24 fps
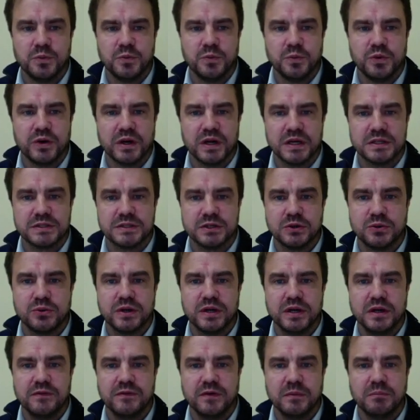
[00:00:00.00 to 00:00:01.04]
what I show
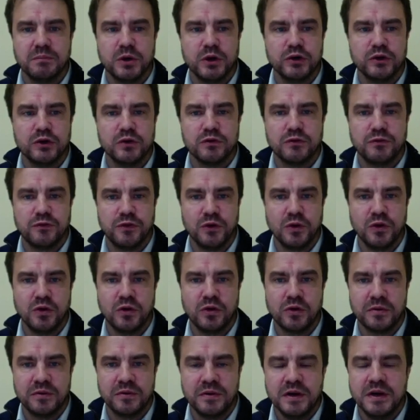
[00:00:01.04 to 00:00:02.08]
here, the model
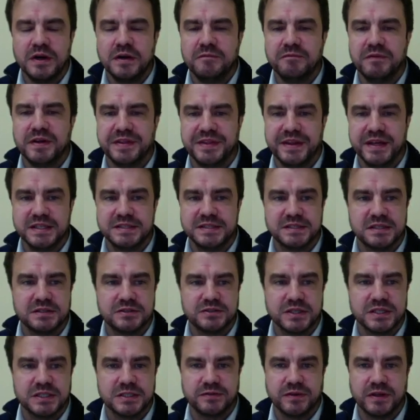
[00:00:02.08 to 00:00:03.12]
4, but this
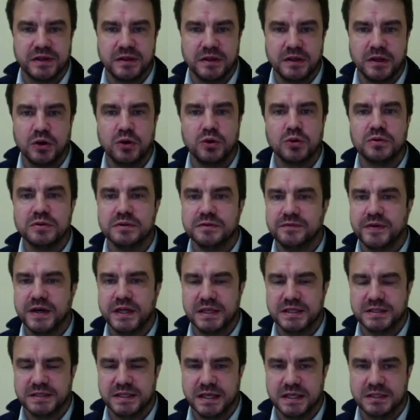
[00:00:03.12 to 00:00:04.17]
suggests that no,
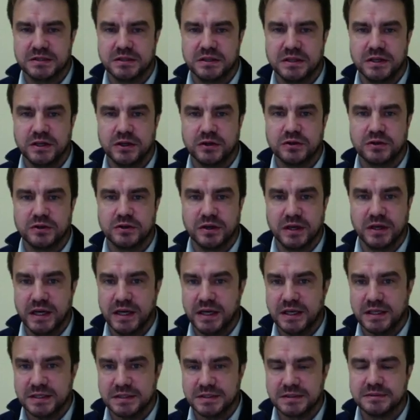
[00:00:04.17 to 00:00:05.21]
that is actually not the
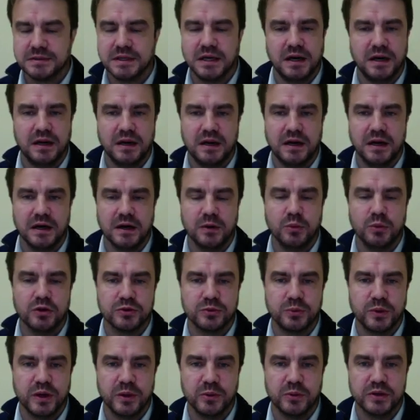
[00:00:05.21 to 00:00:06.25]
case, unlike
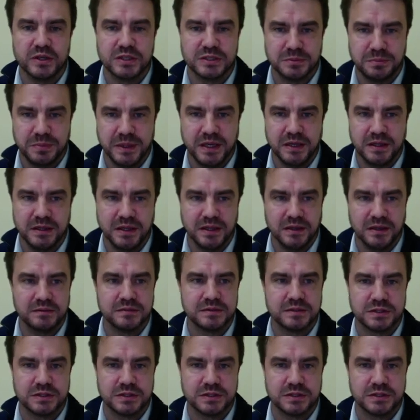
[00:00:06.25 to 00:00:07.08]
what we were expecting.